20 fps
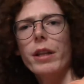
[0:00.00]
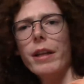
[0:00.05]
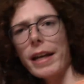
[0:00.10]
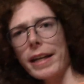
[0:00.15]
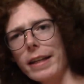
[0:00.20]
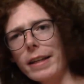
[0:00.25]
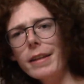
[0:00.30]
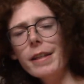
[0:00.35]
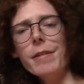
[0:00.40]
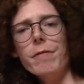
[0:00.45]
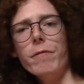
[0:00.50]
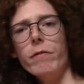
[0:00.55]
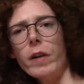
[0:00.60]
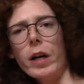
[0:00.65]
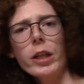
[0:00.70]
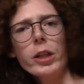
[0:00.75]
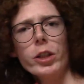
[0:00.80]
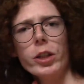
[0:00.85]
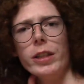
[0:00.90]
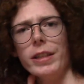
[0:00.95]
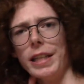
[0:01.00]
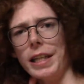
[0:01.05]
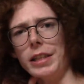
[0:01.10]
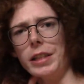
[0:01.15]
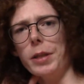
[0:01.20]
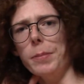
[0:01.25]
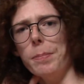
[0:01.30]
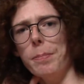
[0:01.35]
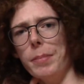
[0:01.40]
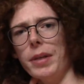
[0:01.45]
like the function that
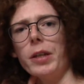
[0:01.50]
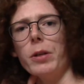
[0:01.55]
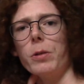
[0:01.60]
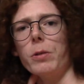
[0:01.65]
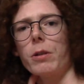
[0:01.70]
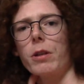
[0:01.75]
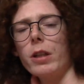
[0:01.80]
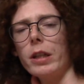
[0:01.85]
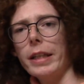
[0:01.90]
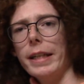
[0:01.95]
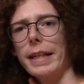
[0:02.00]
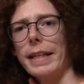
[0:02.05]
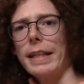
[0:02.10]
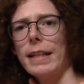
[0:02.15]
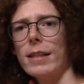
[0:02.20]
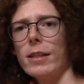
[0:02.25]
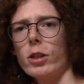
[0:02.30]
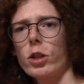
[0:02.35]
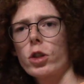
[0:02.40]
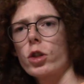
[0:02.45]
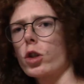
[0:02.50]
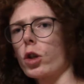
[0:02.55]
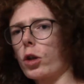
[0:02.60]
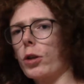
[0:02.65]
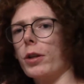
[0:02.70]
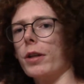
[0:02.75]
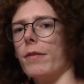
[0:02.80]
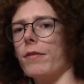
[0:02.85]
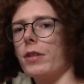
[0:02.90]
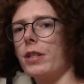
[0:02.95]
the middle click
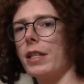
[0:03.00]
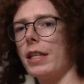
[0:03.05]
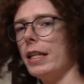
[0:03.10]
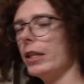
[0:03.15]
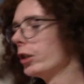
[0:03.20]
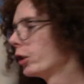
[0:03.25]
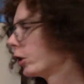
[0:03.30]
serves. It